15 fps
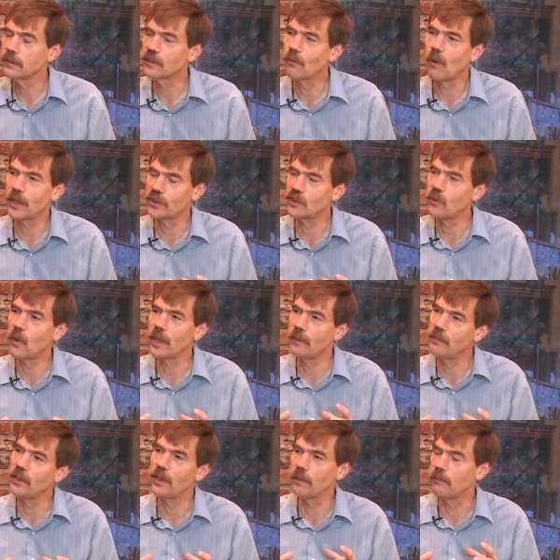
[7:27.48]
to watch 20
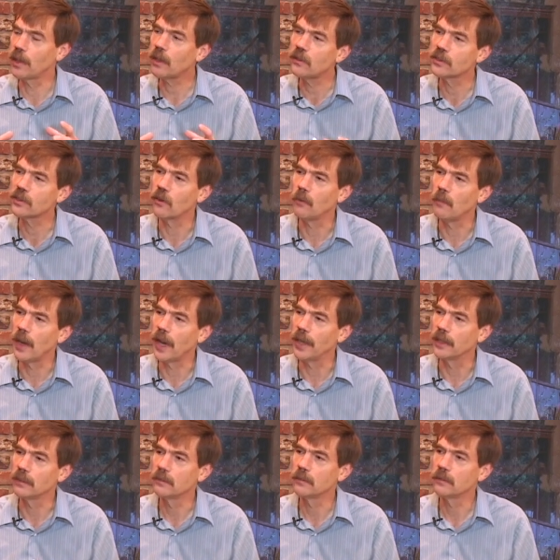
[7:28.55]
million barrels go by.
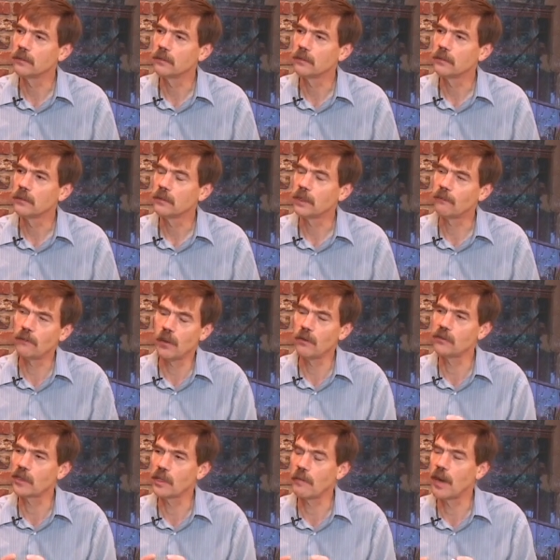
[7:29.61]
It
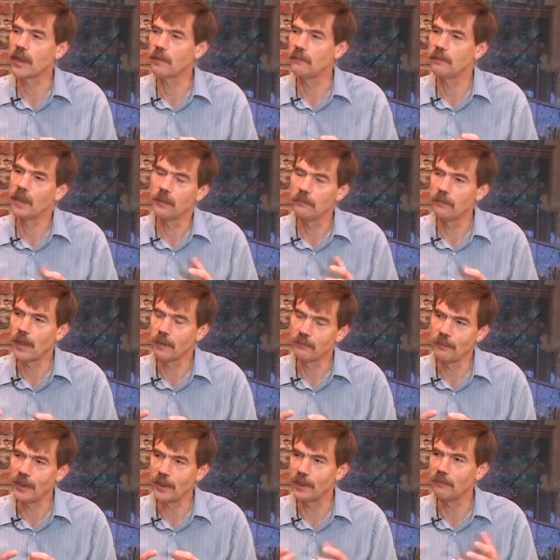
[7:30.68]
flows at about a
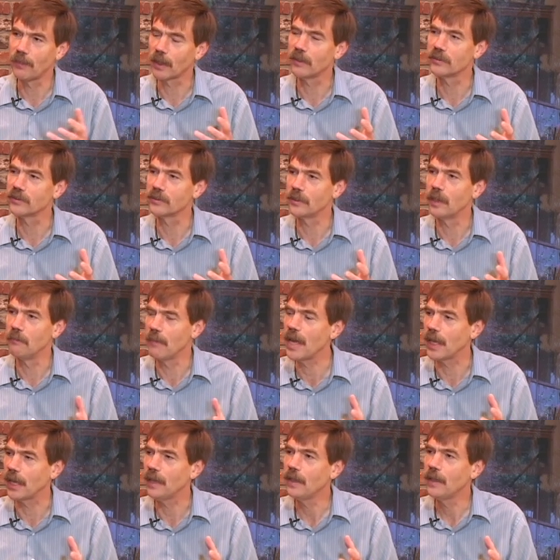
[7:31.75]
million barrels a
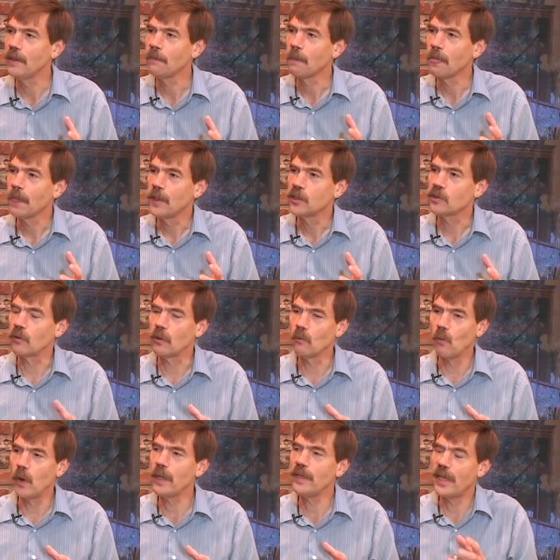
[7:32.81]
minute. So
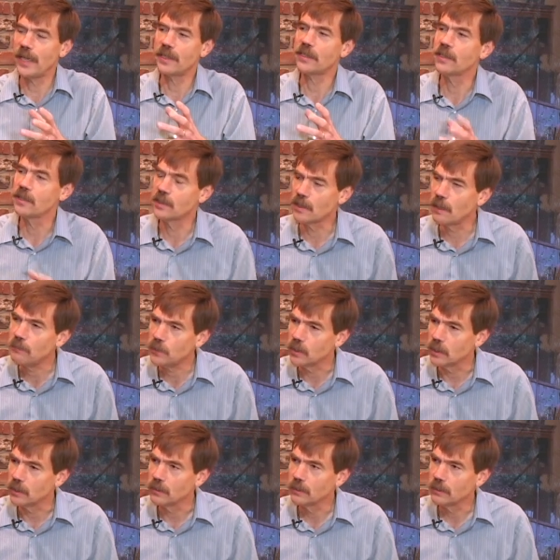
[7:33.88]
one day's
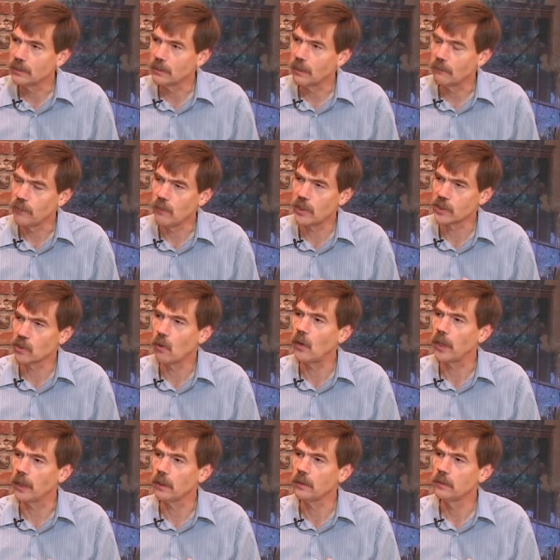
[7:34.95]
consumption of U.S.
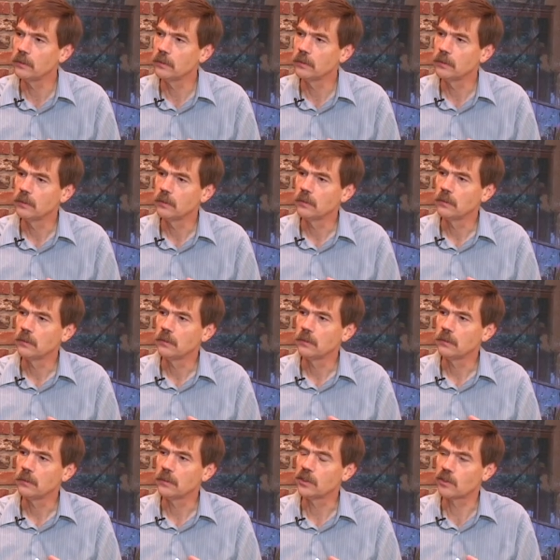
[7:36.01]
oil
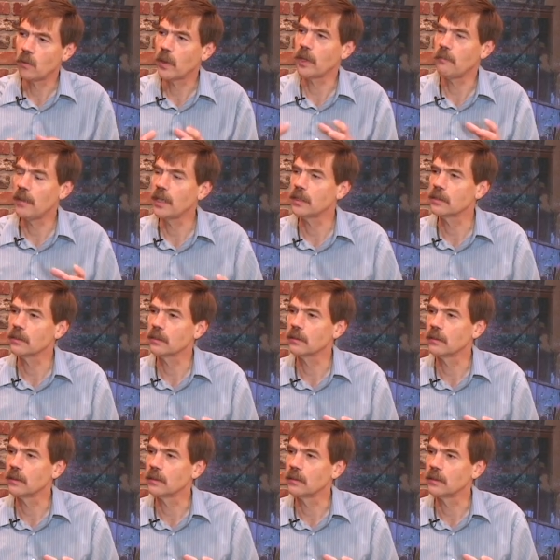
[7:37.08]
is 20 minutes.
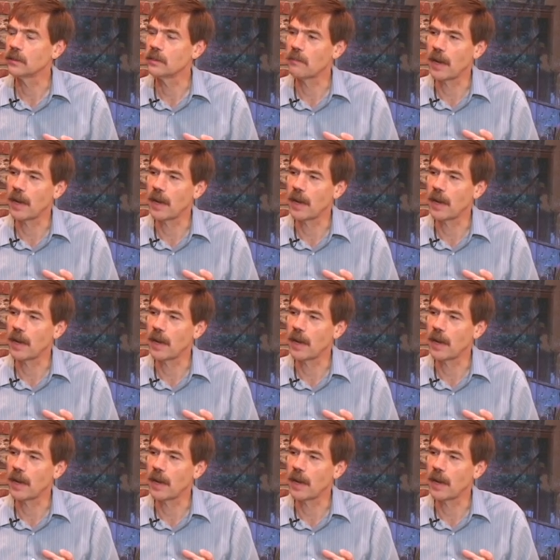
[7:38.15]
It's